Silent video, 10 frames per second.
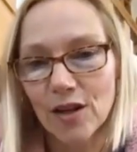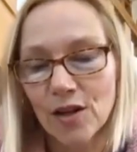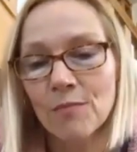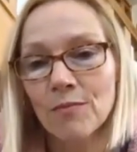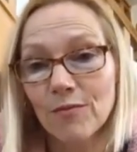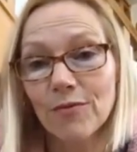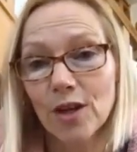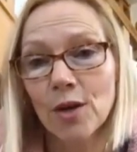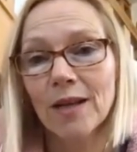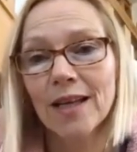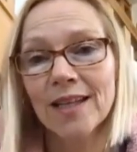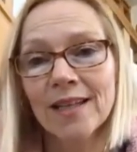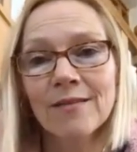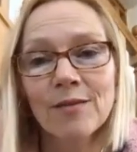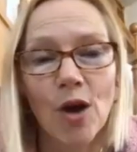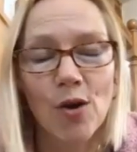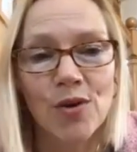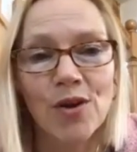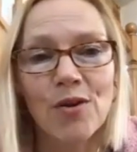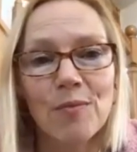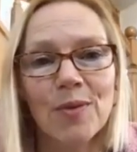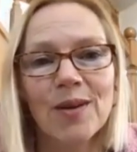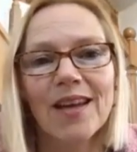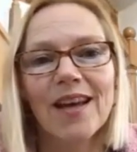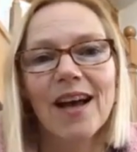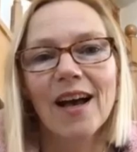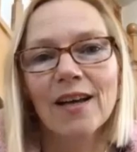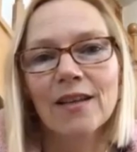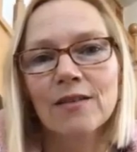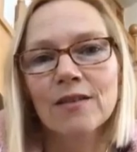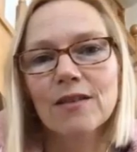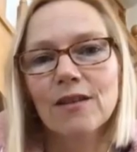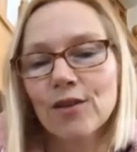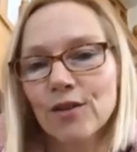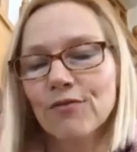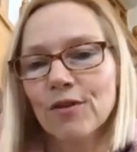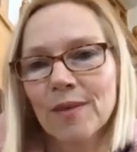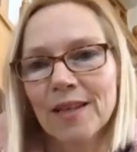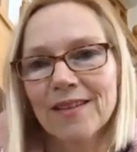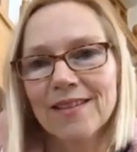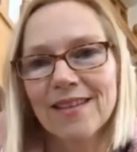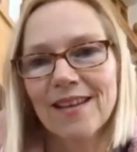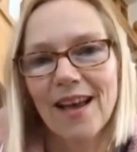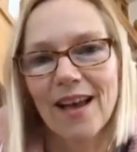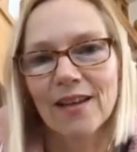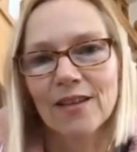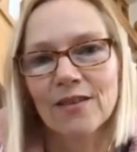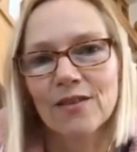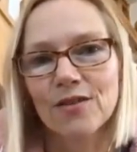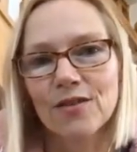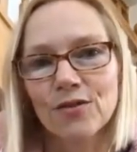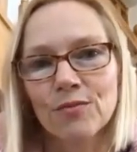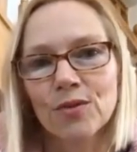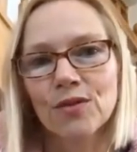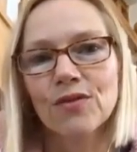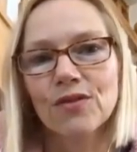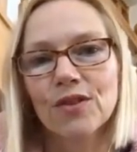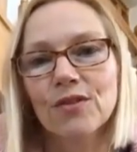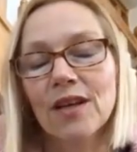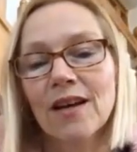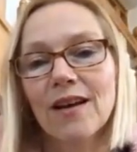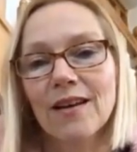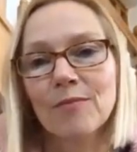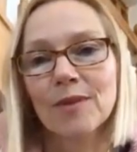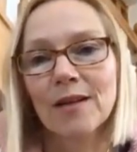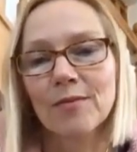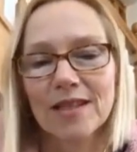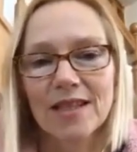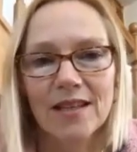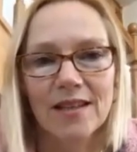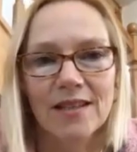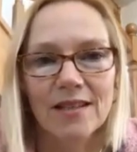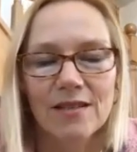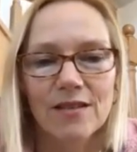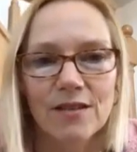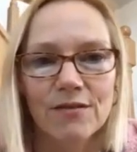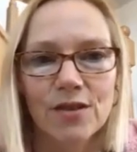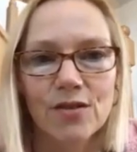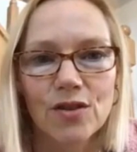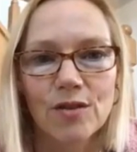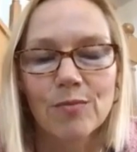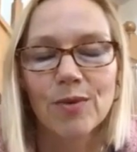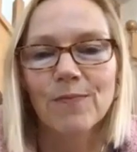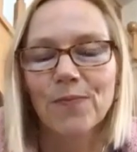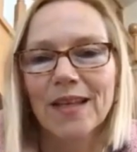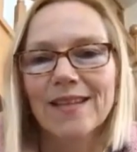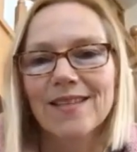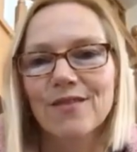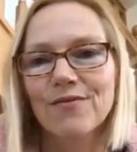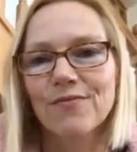come clean, own up, and learn from it, and you'll move through that and be able to take that into the future. But it's